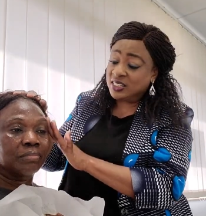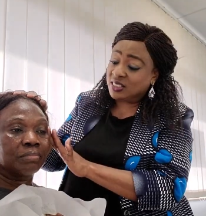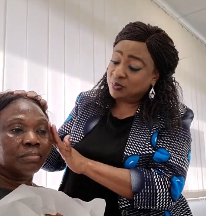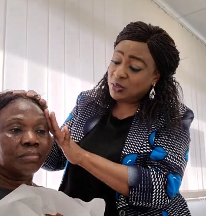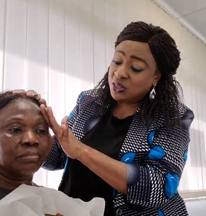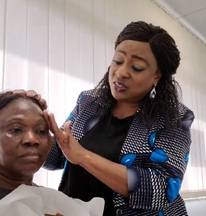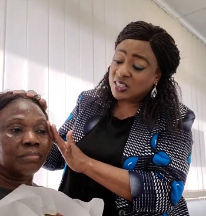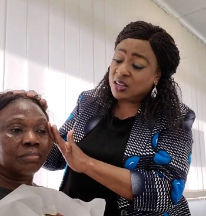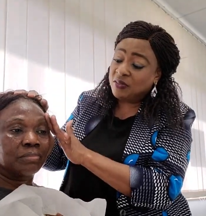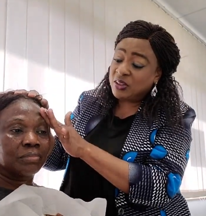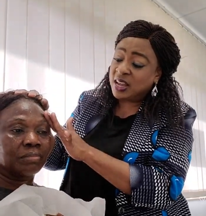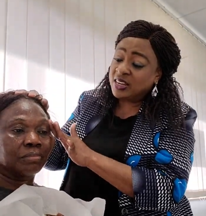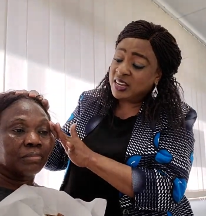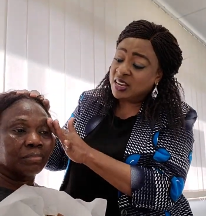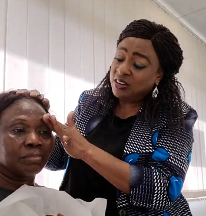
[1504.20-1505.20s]
Speaker 1: it, because at
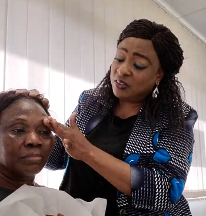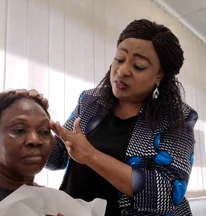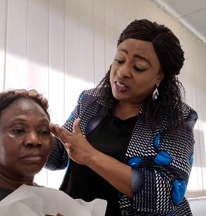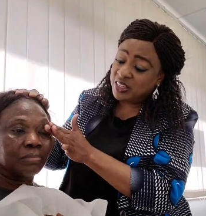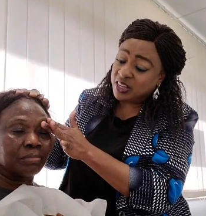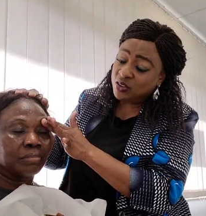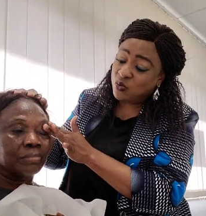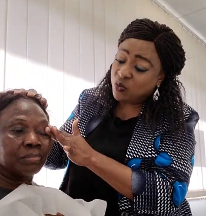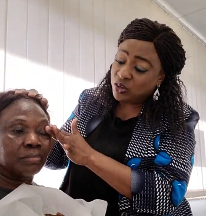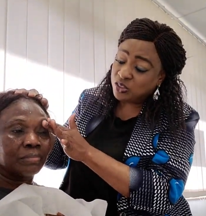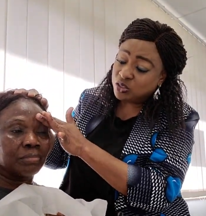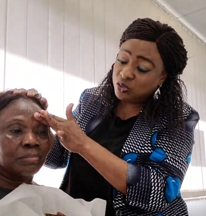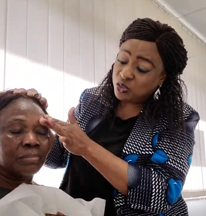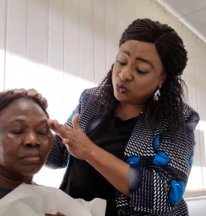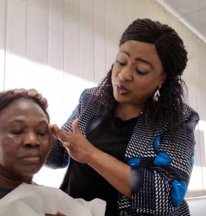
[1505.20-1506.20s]
the end of the day, you want
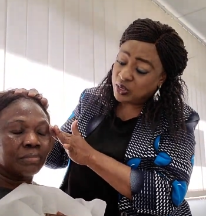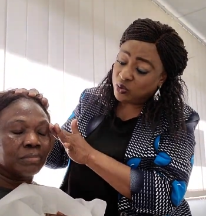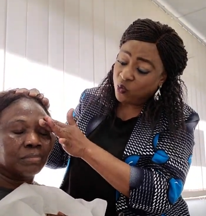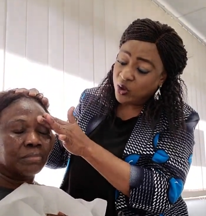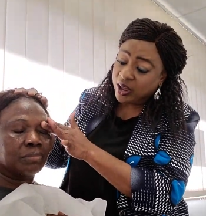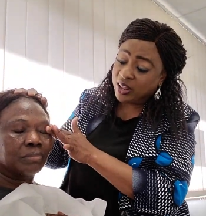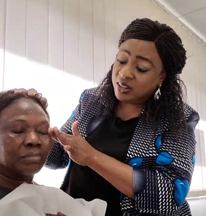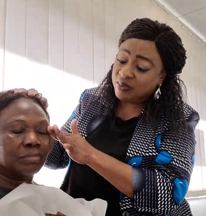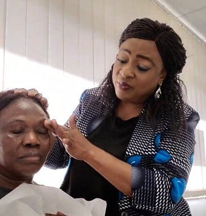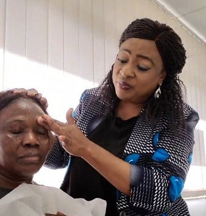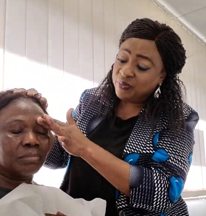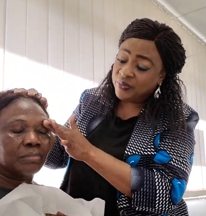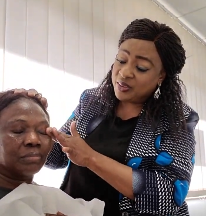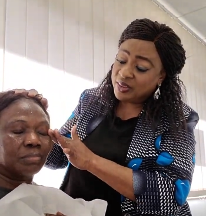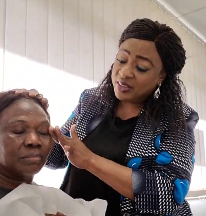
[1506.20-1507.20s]
to do it well,
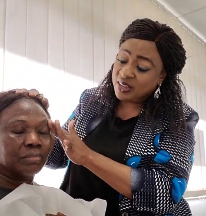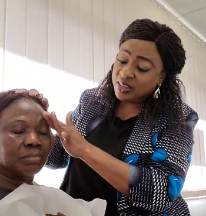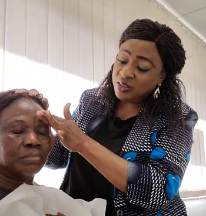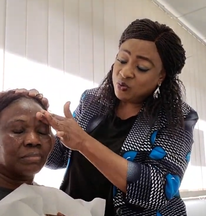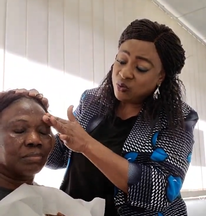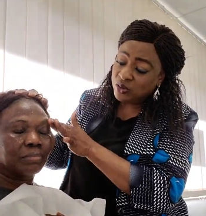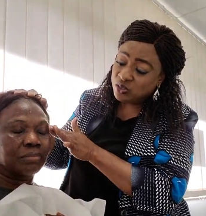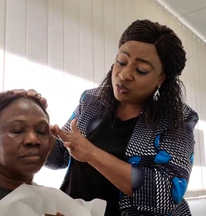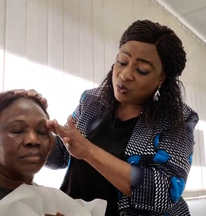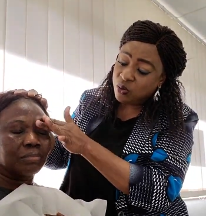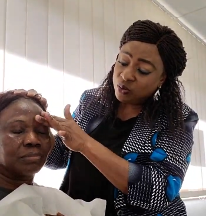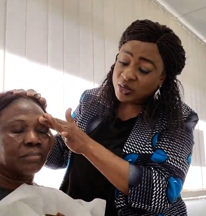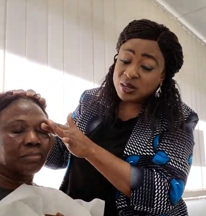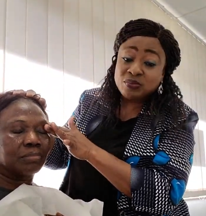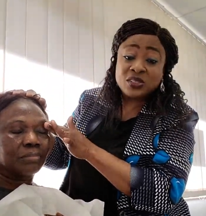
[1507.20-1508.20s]
and you want
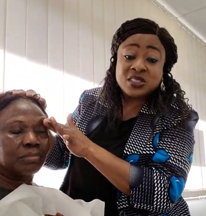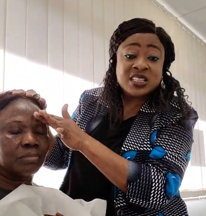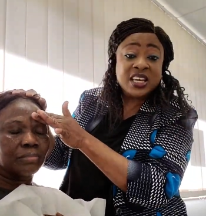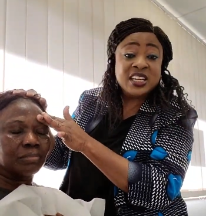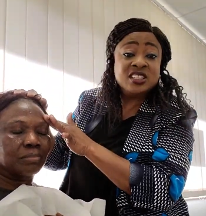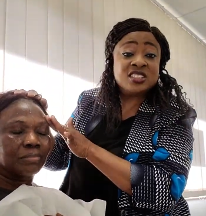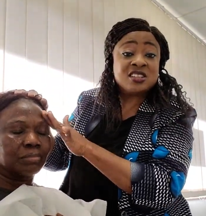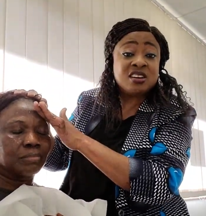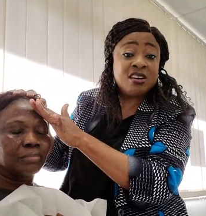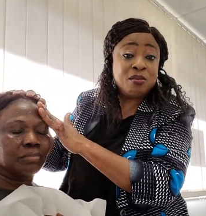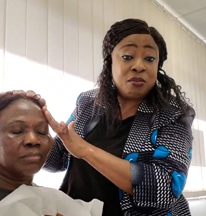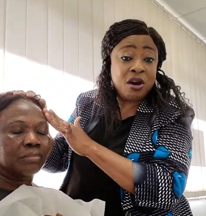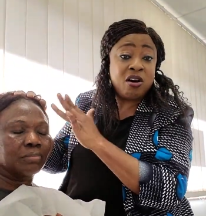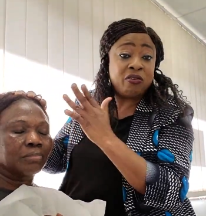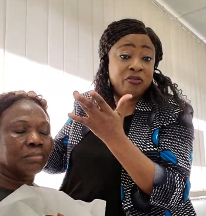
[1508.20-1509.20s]
all them skin to
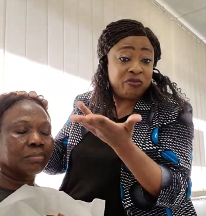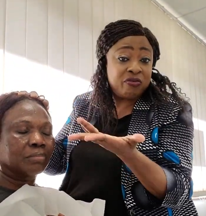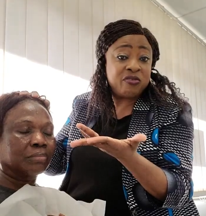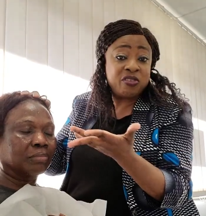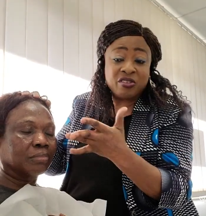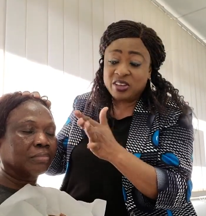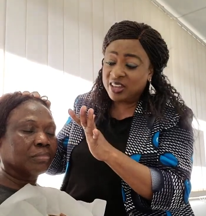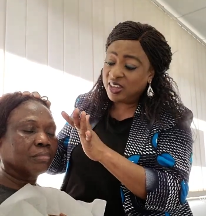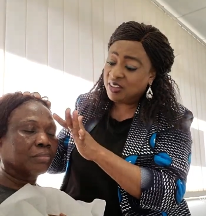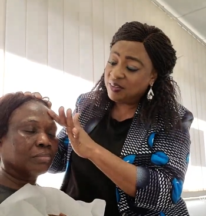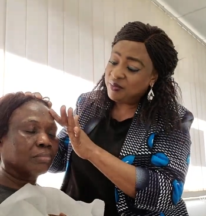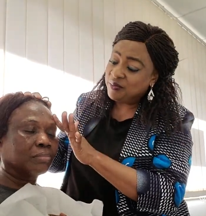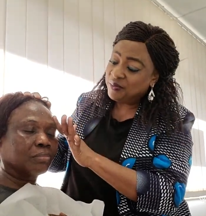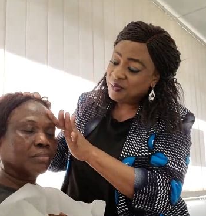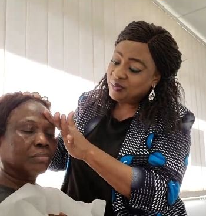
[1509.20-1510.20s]
come off, okay?
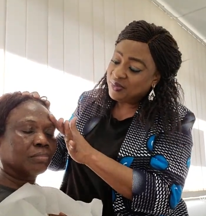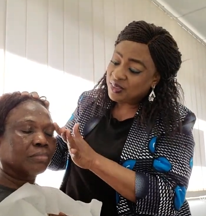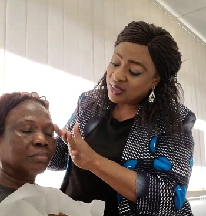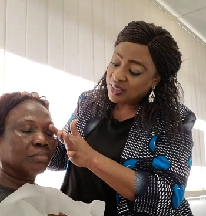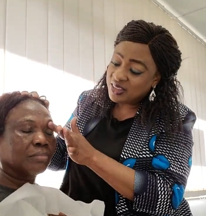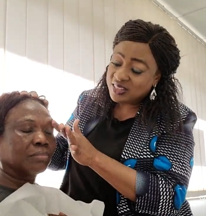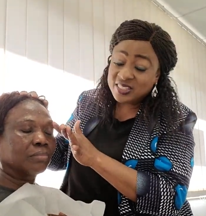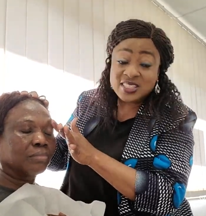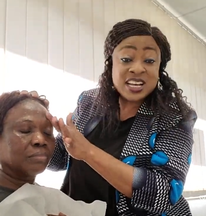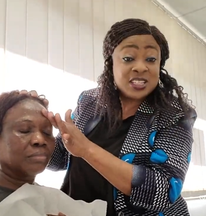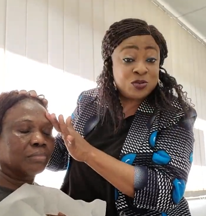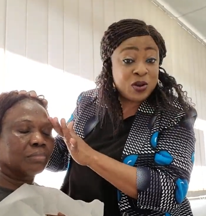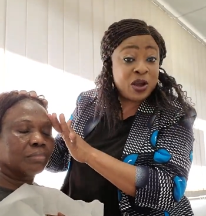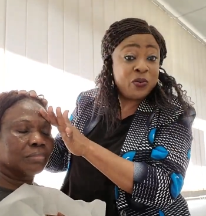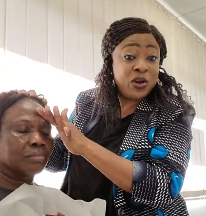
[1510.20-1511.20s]
Because
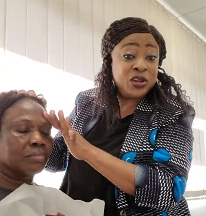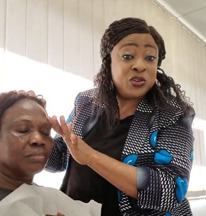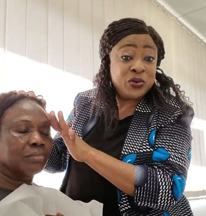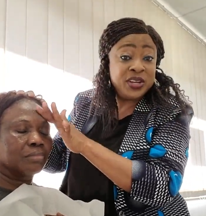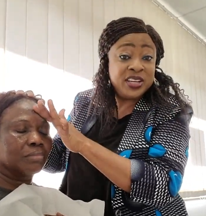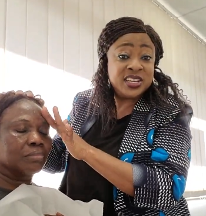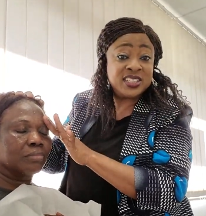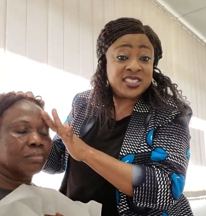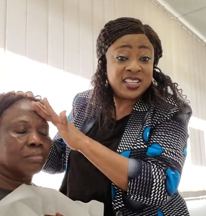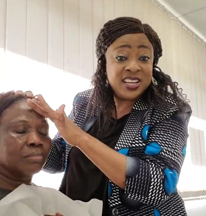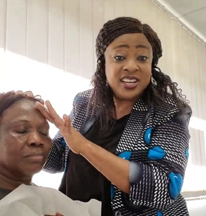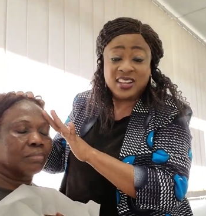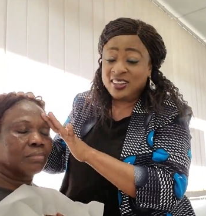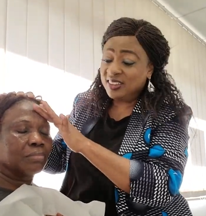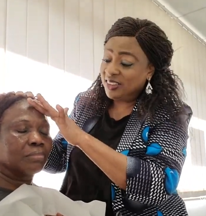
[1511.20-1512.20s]
that's why we're doing this,
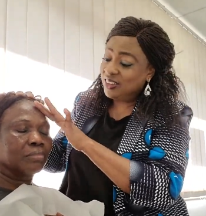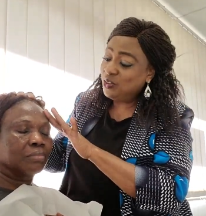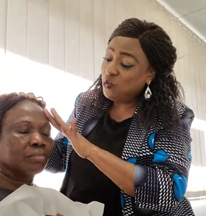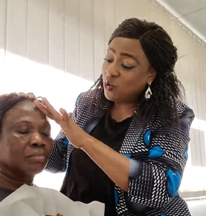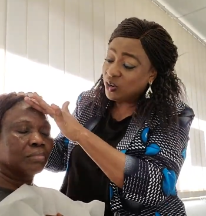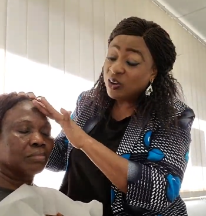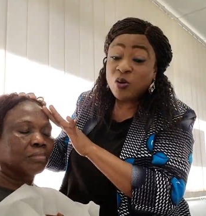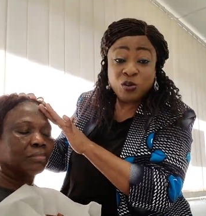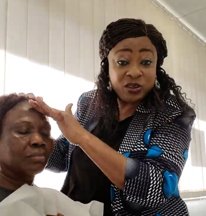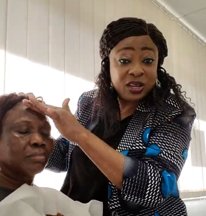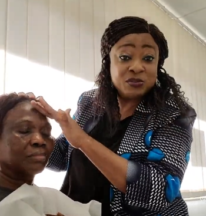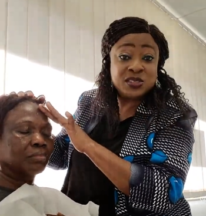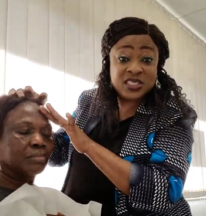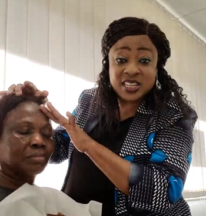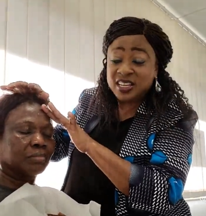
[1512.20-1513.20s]
innit? You want all
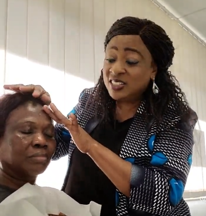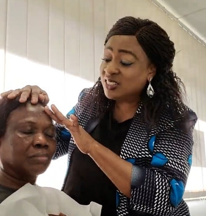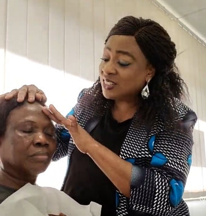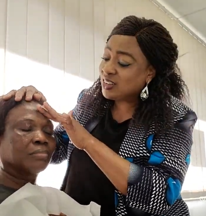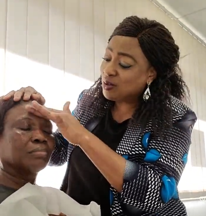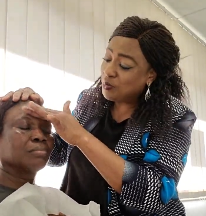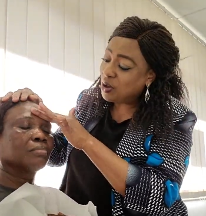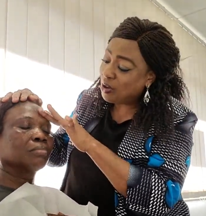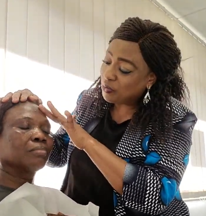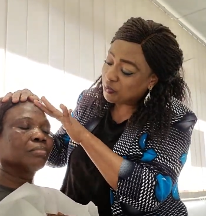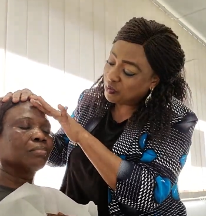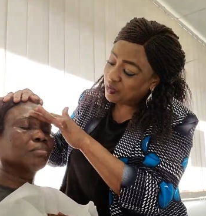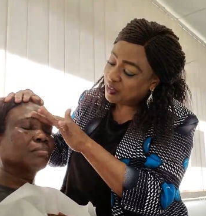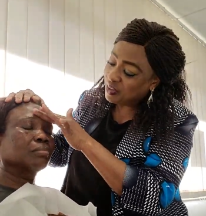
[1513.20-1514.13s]
them skin to come off.